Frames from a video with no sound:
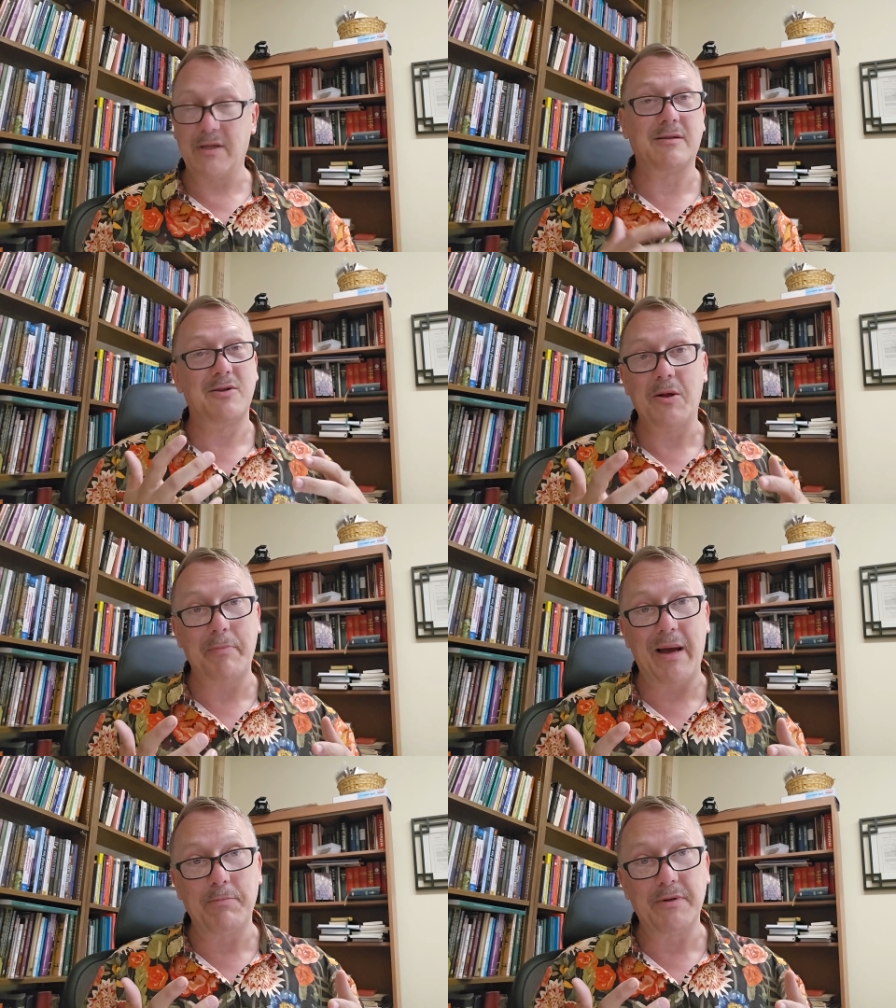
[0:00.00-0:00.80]
That's not
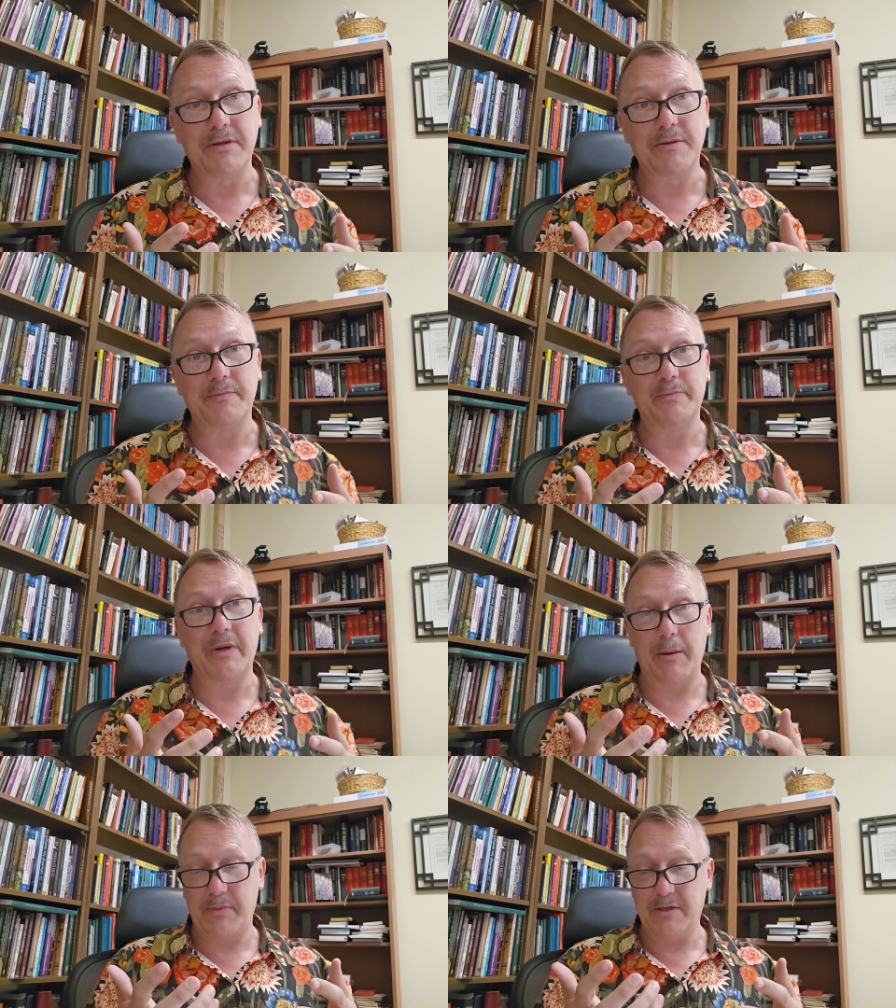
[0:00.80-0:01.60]
baptism.
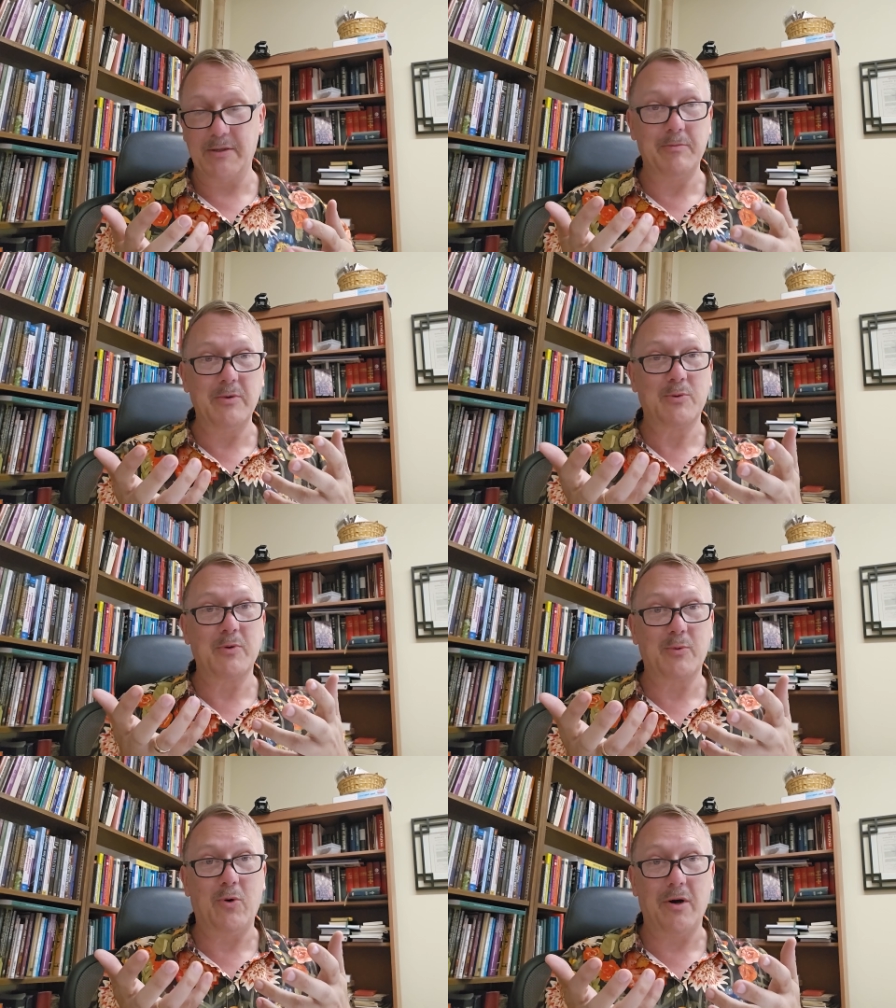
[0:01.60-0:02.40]
Baptism is
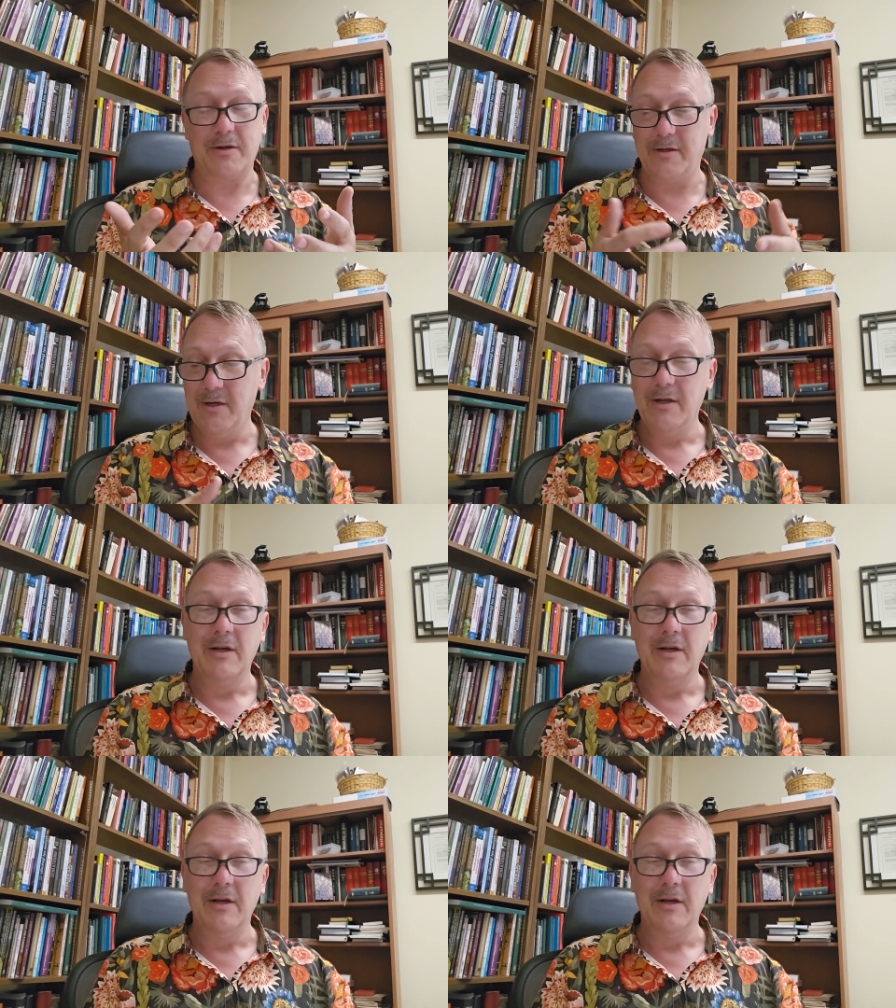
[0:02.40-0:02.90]
with water.